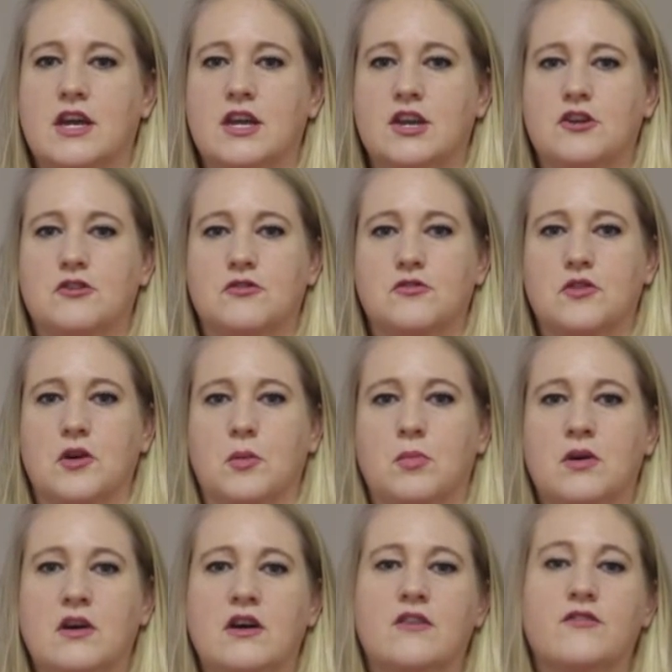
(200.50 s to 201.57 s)
your
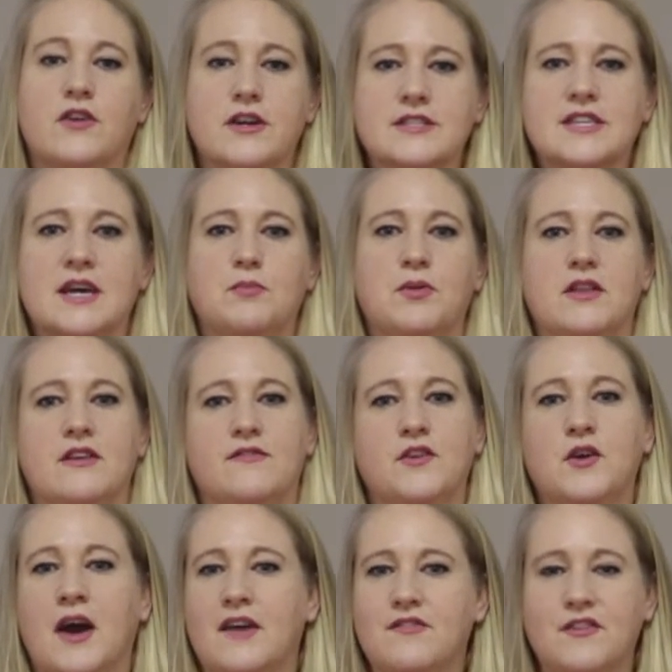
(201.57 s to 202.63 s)
group. For example, if
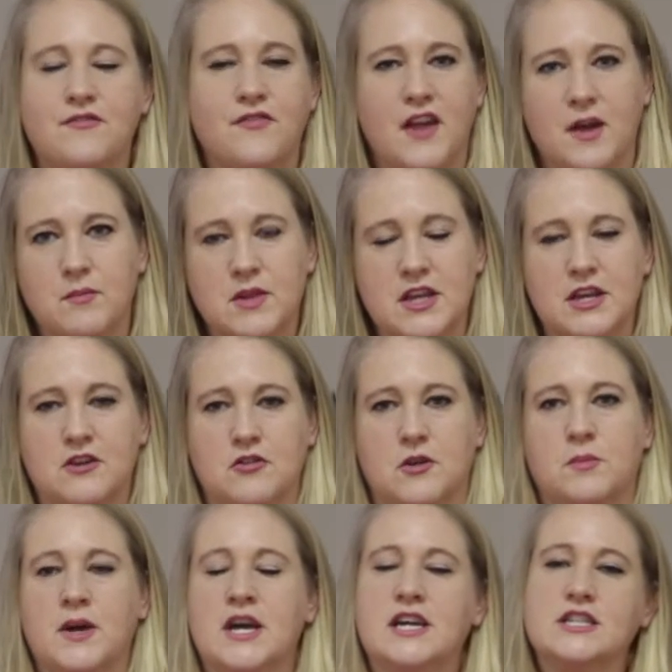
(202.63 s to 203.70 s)
you have a family
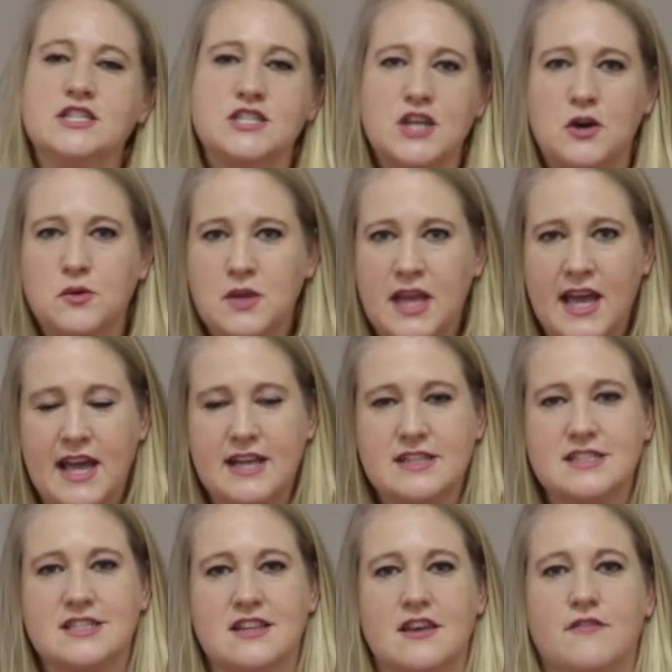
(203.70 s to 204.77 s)
group, don't
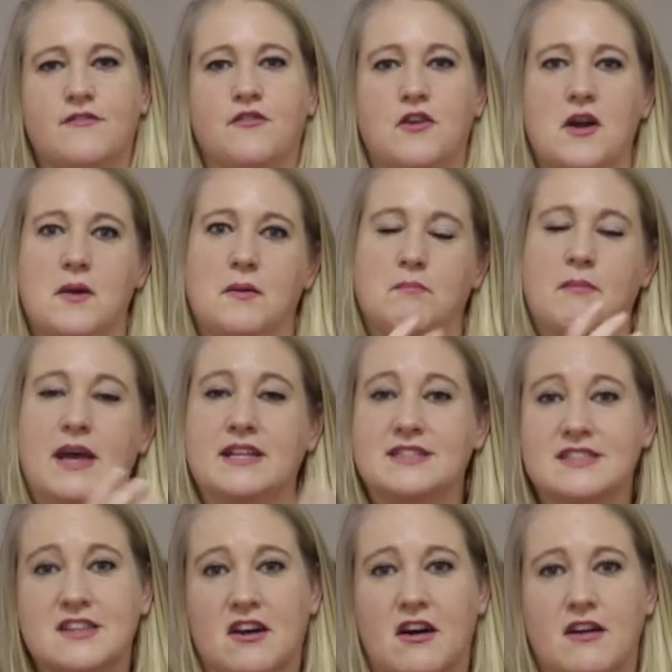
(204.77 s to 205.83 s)
cancel it for a
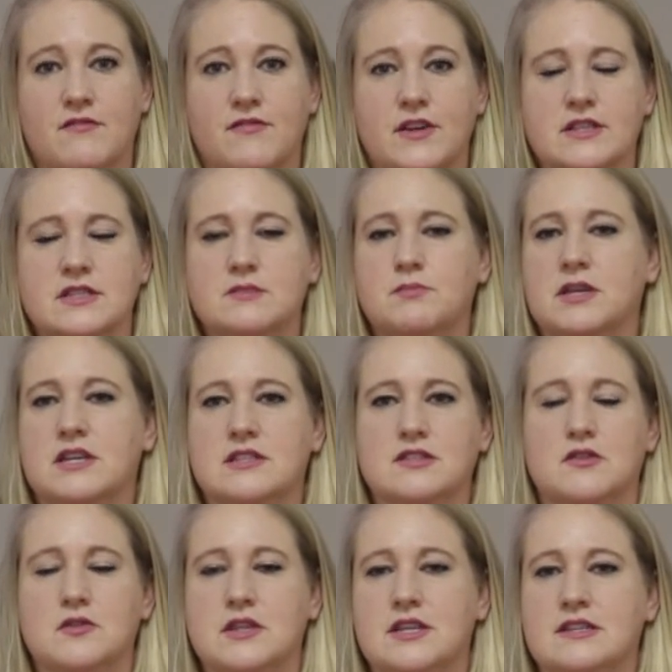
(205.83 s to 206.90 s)
men's conference because
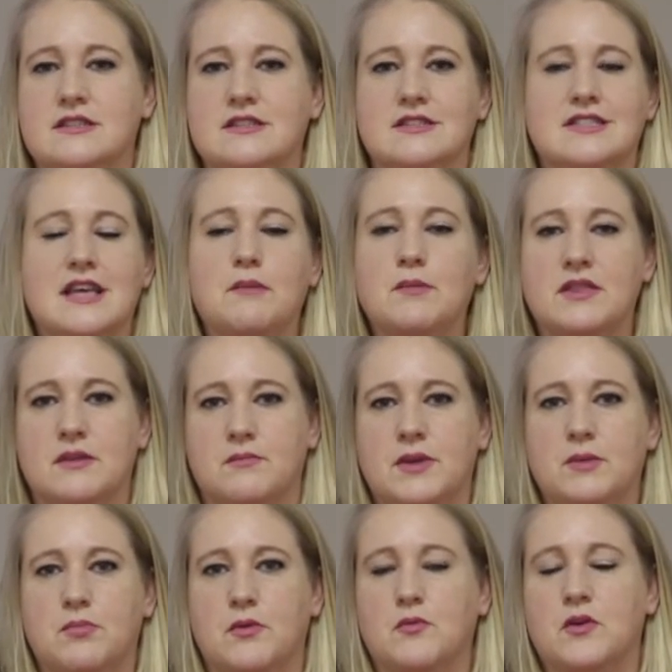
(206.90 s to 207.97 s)
only some of the
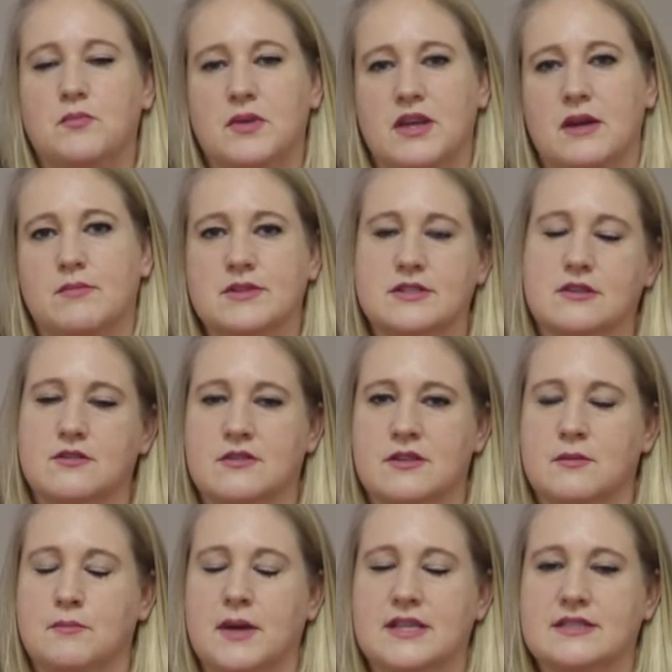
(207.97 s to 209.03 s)
people will be able to go to
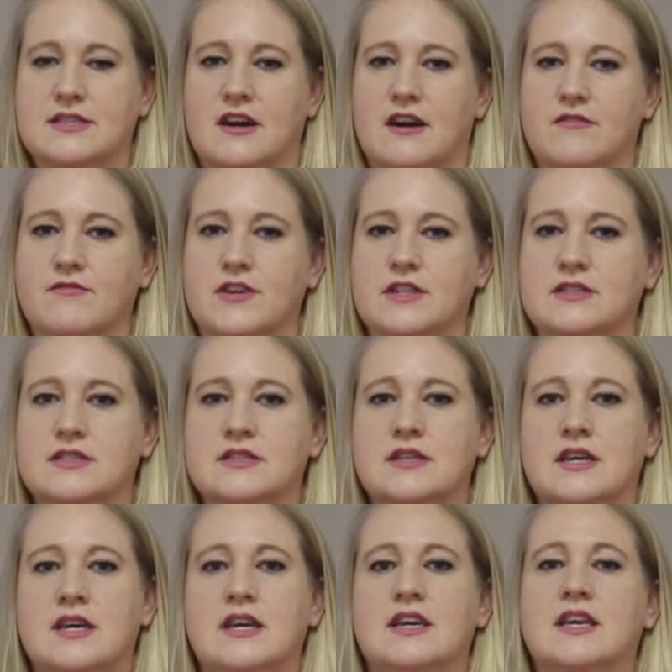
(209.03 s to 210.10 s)
the men's conference.
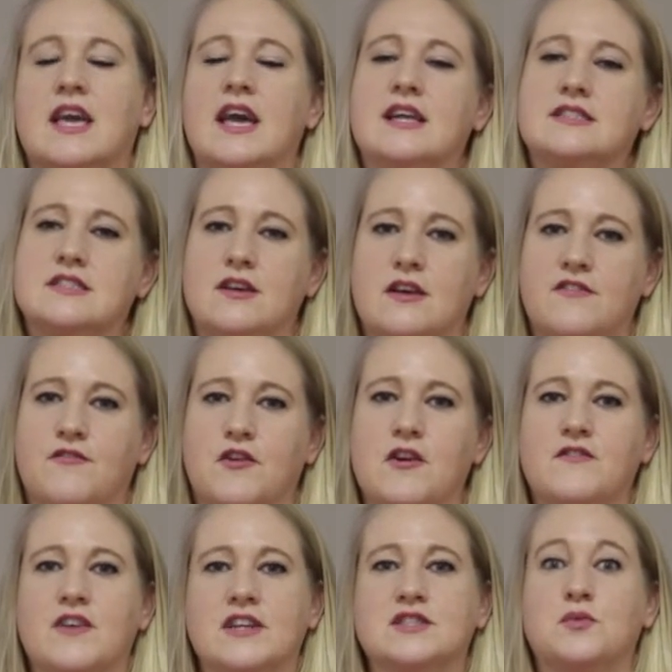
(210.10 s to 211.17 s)
Cancel it for
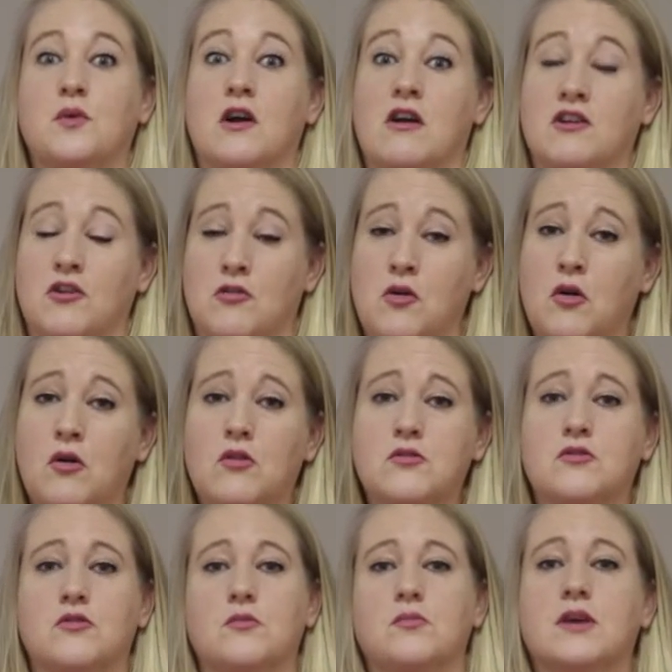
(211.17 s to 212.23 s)
events where your whole
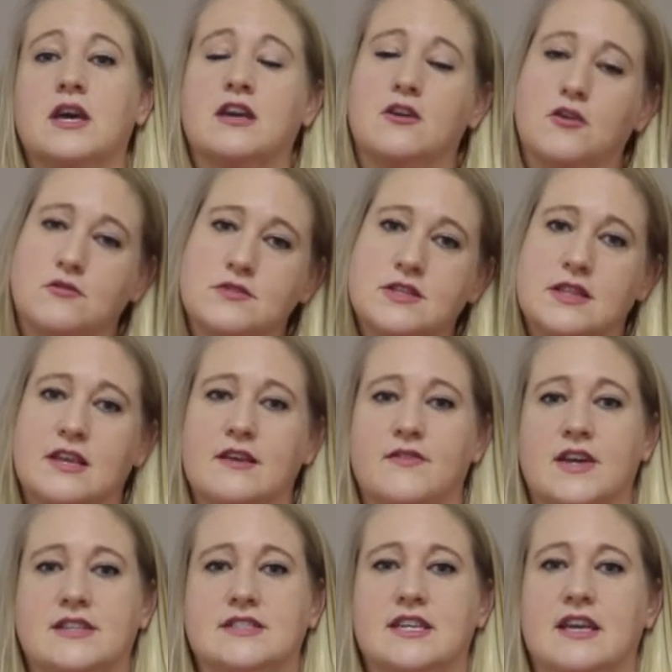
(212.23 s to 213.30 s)
group can go to the
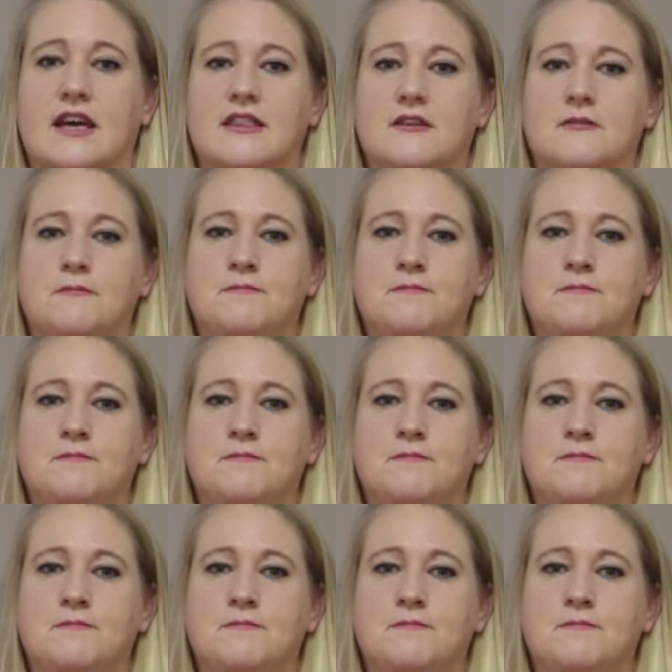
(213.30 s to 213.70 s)
event together.